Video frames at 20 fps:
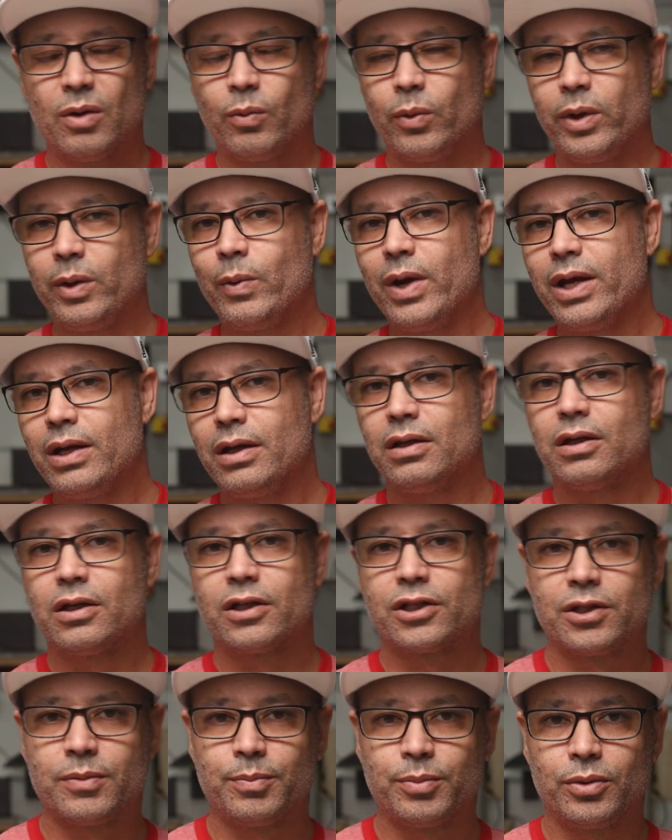we went and
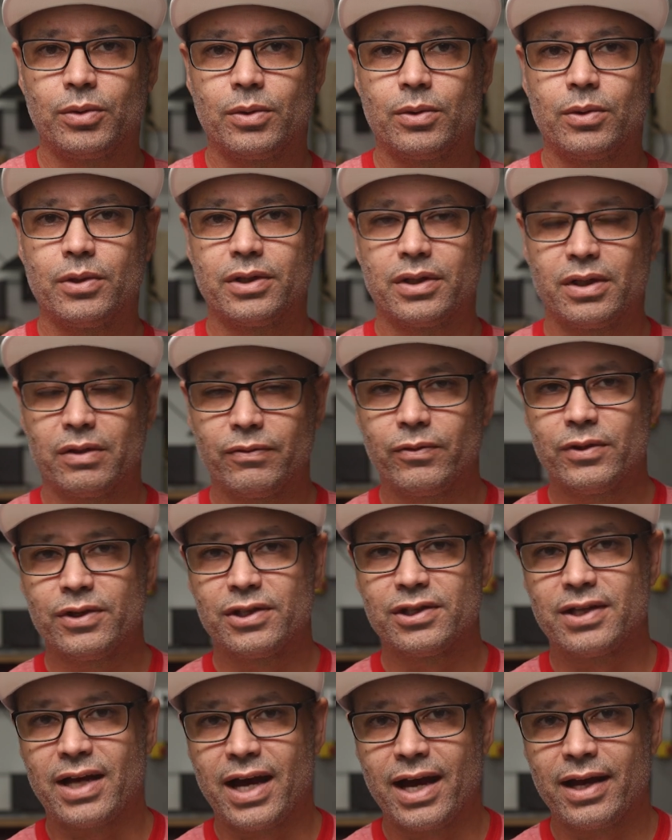explored
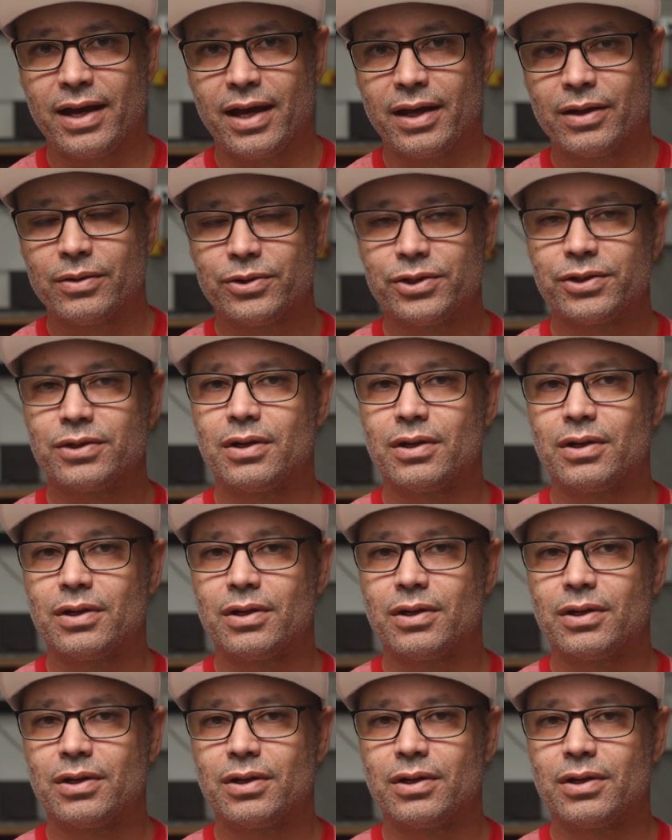different side angles,